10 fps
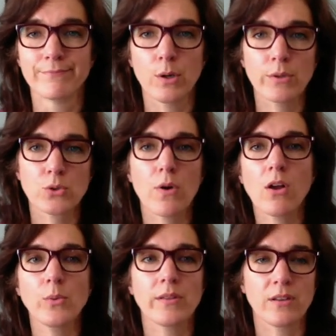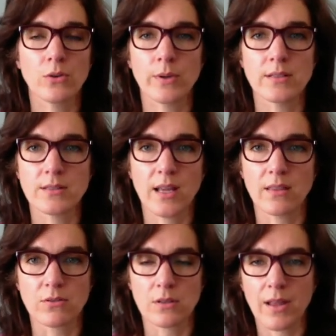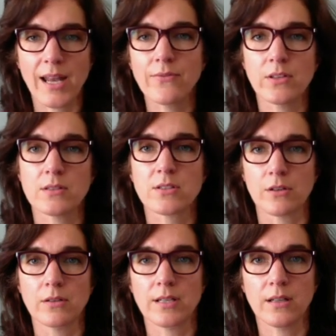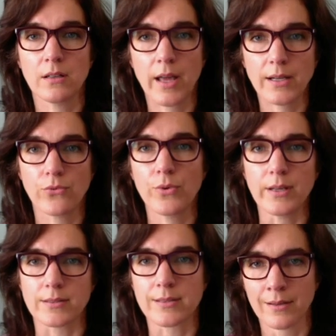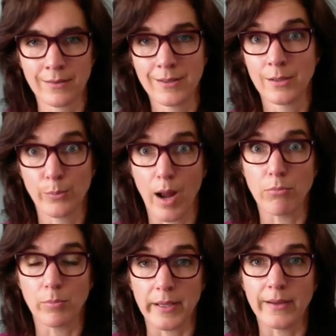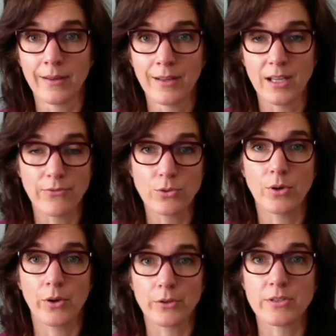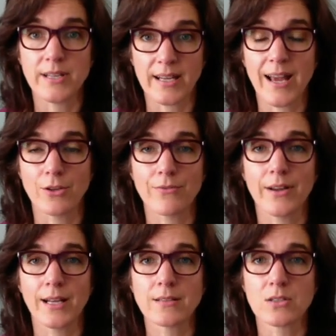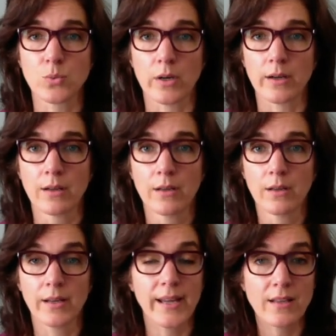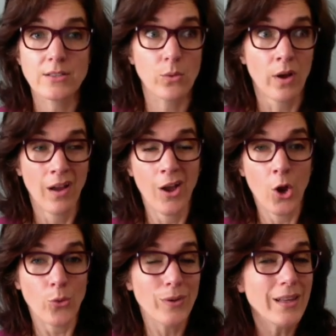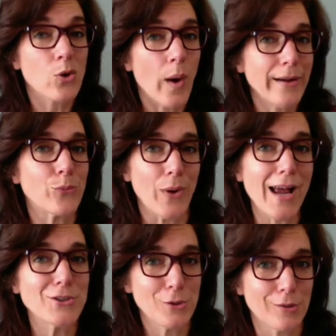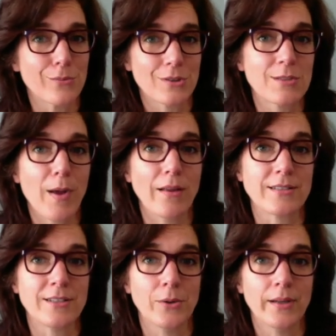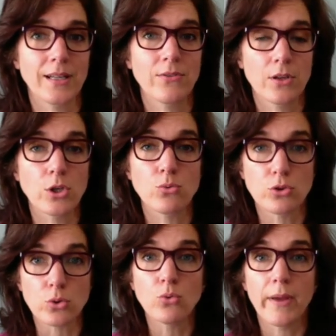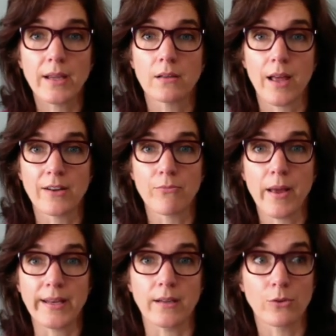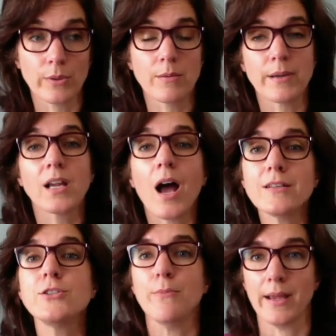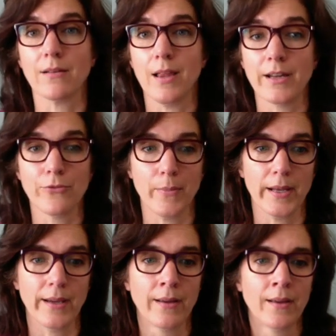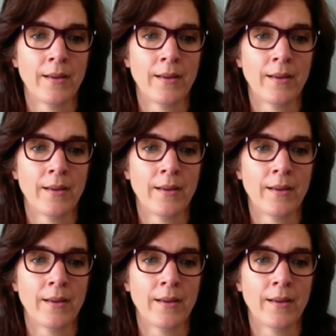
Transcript: Well, what's wrong with you is that there's a lot of uncertainty and a lot of risk, probably, if you don't understand how your finances work. Again, so really quite a rational response to it, even though you do make a lot of money, or really because you make a lot of money.